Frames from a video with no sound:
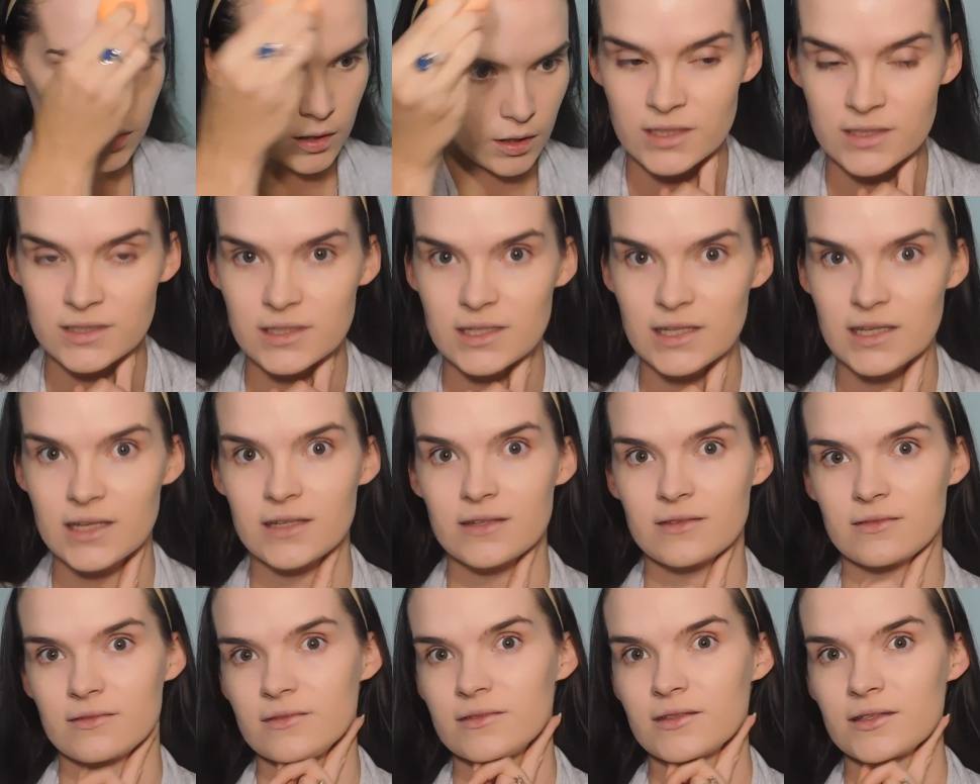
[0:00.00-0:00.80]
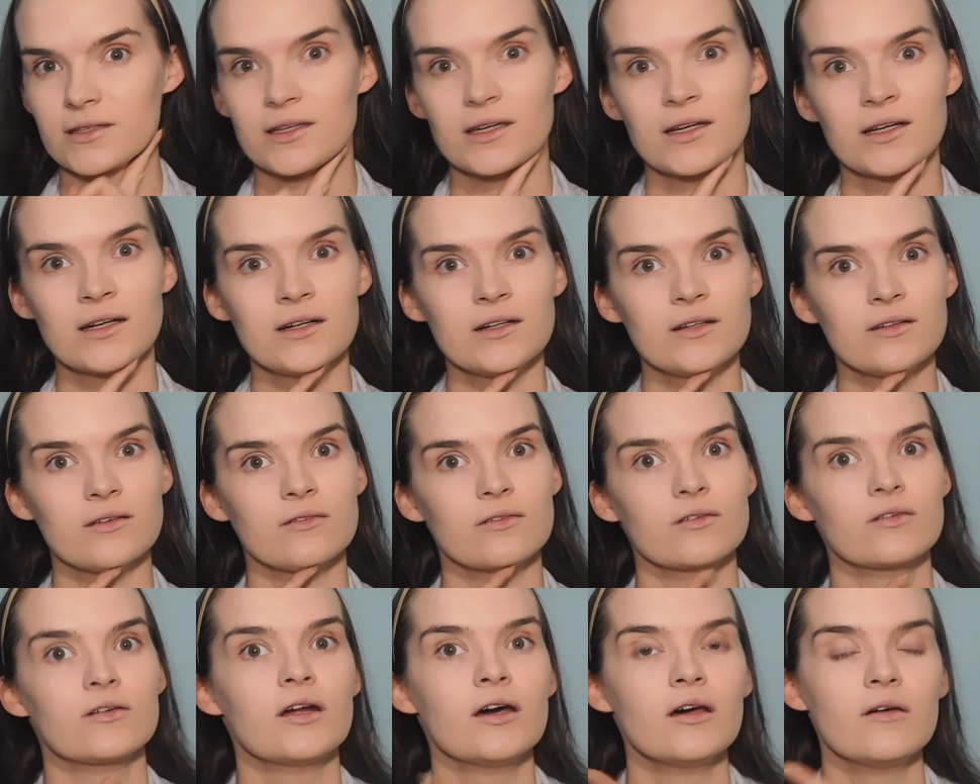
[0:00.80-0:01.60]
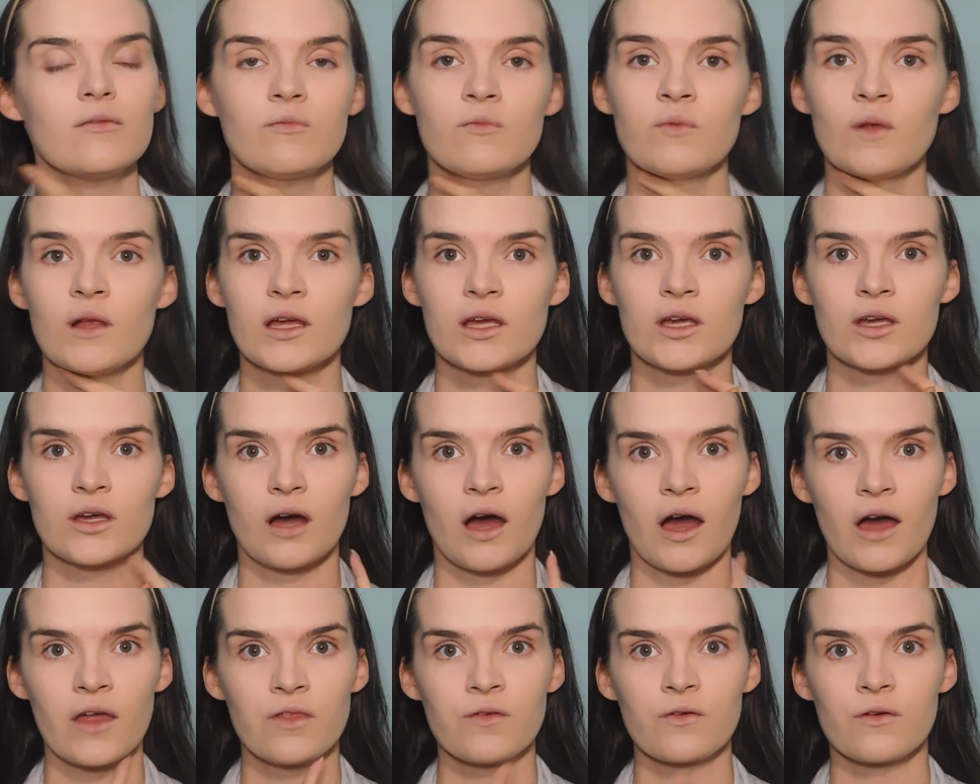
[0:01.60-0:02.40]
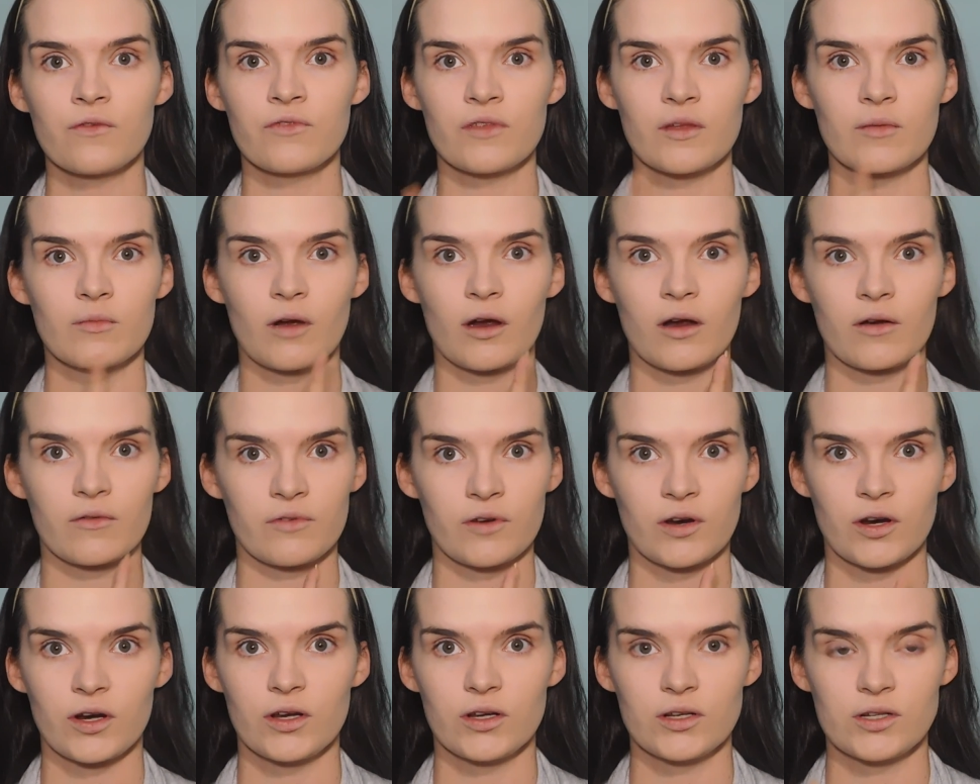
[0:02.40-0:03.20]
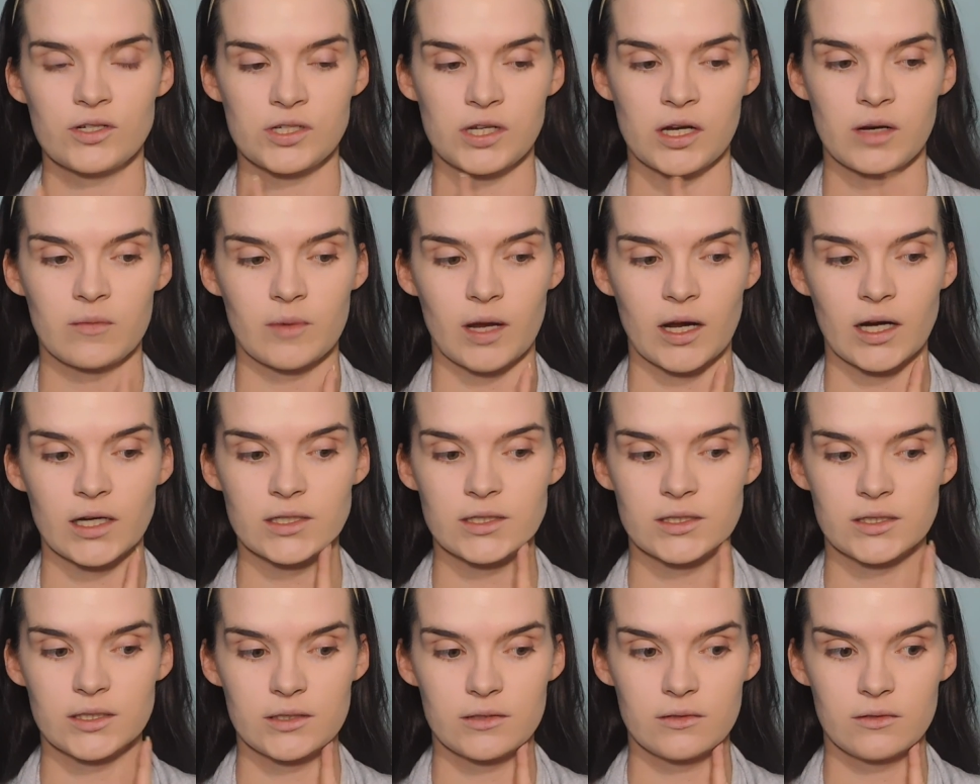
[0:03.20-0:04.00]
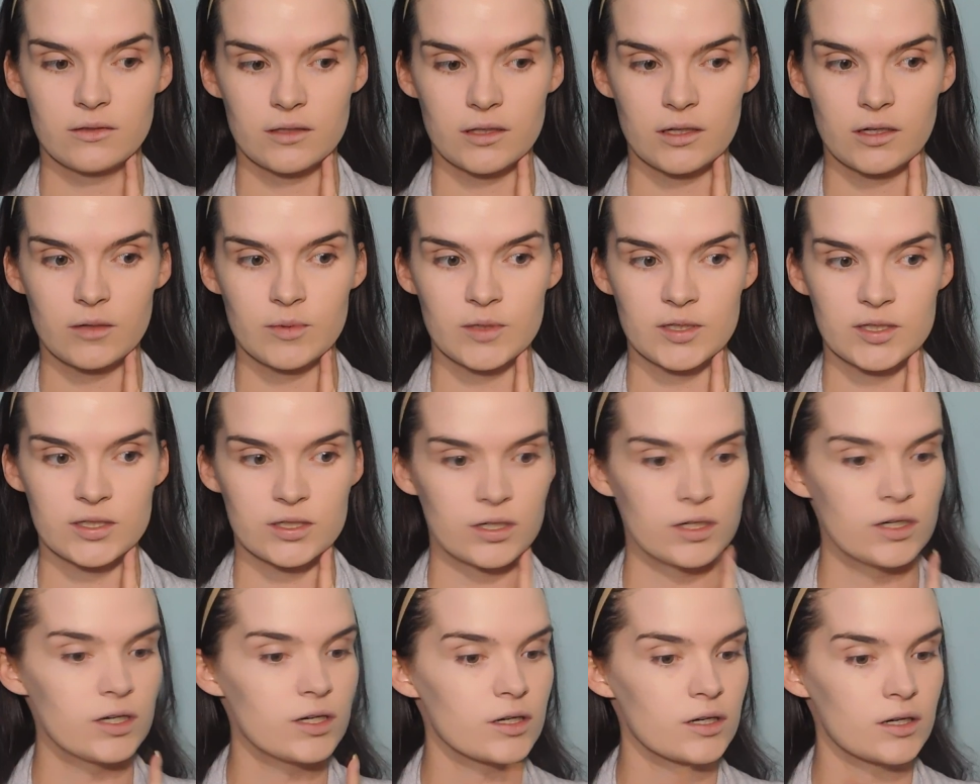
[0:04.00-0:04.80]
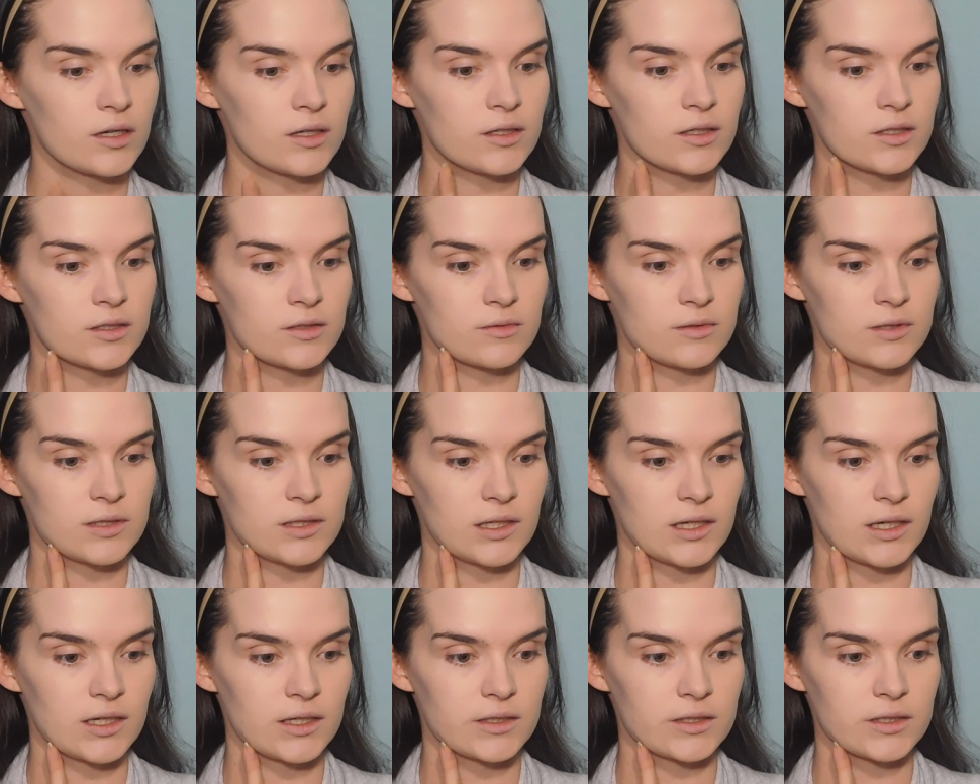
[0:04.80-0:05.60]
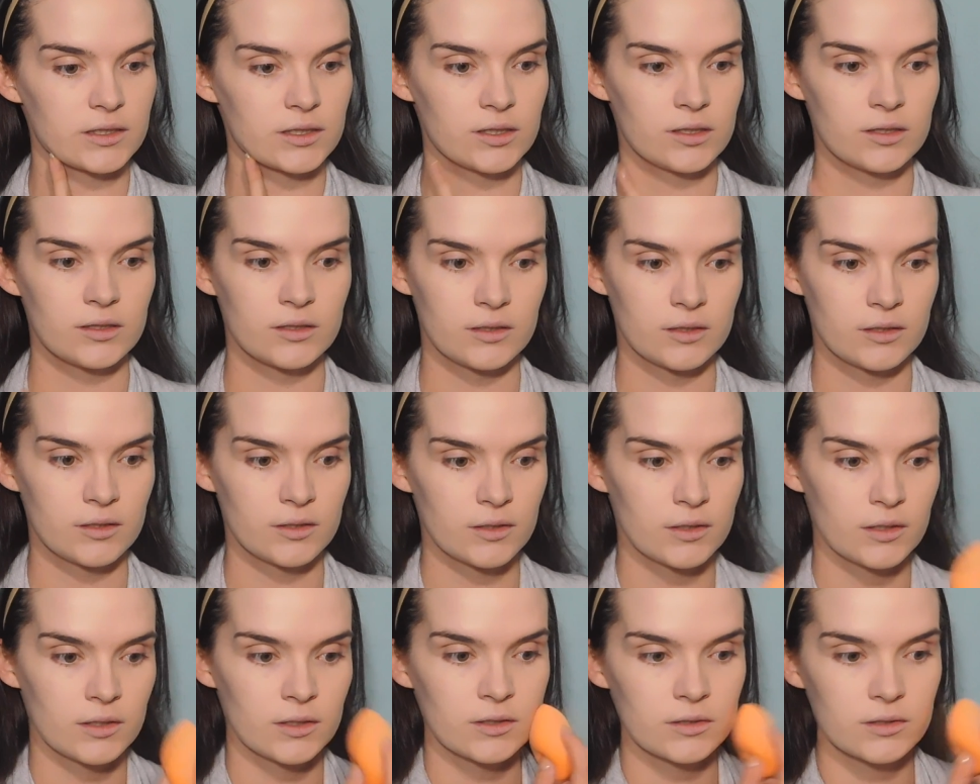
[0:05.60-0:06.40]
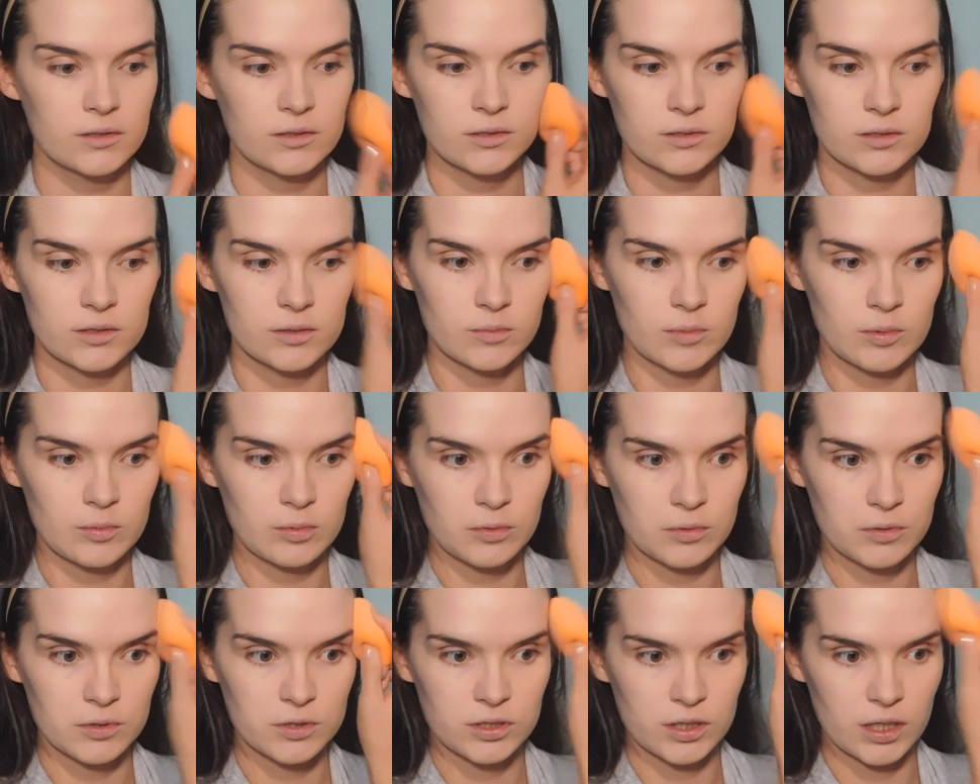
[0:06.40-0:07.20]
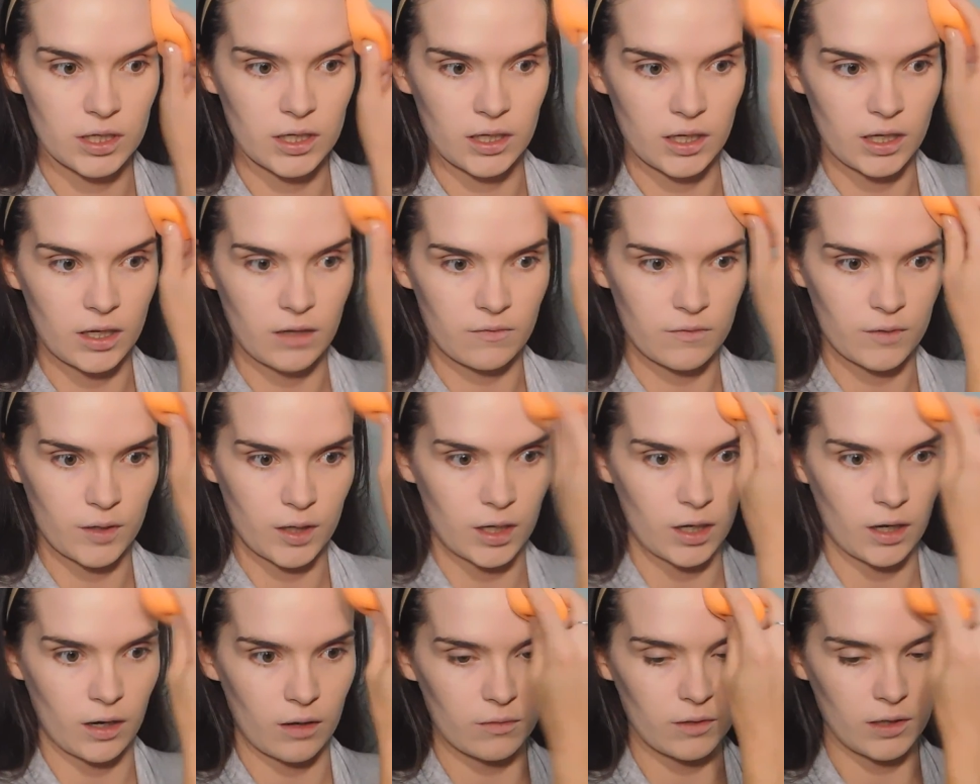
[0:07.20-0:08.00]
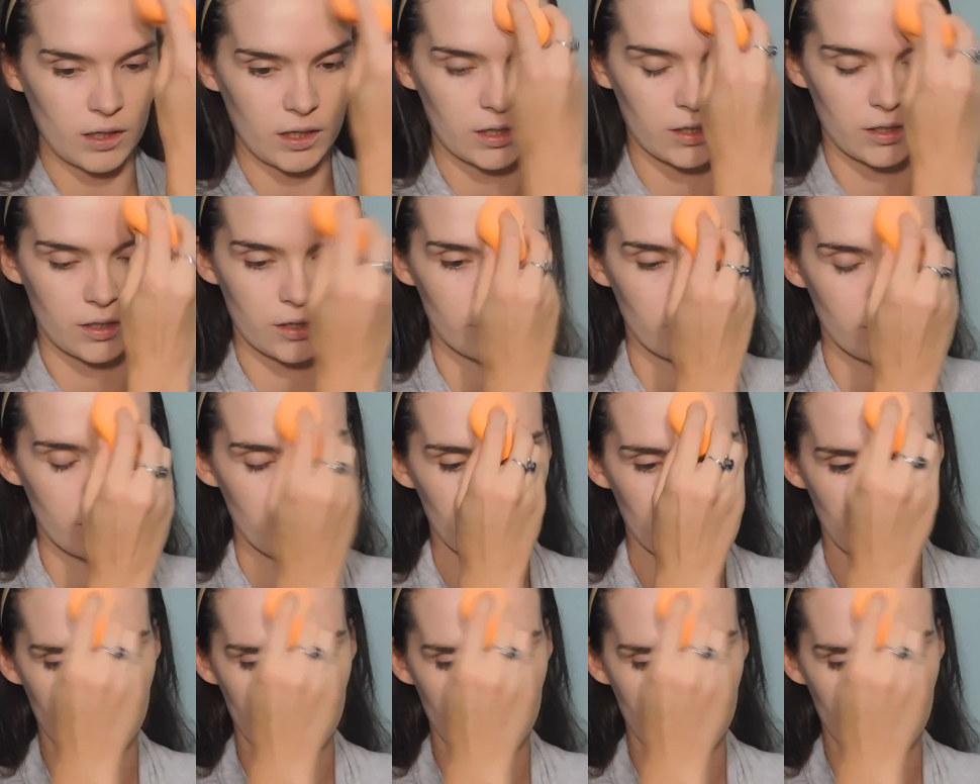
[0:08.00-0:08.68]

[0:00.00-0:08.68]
It's like, I don't know, they're not like, either of them aren't very good shade matches. This one's a little bit darker and this one's lighter, so maybe we'll try to even it out later.